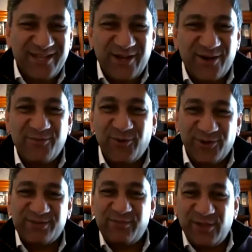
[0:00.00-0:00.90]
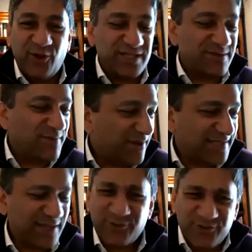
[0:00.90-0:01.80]
hermolis meal on to me by
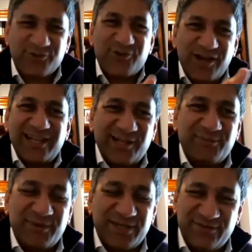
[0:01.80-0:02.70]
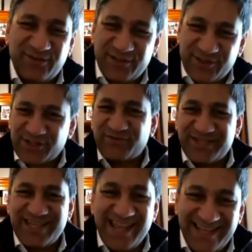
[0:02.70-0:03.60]
saying, just try a little bit of this just for
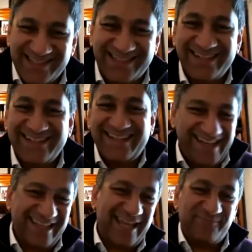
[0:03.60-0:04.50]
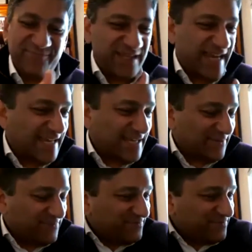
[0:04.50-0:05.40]
taste, and then you'd end up
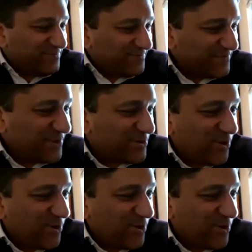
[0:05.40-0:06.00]
quaffing the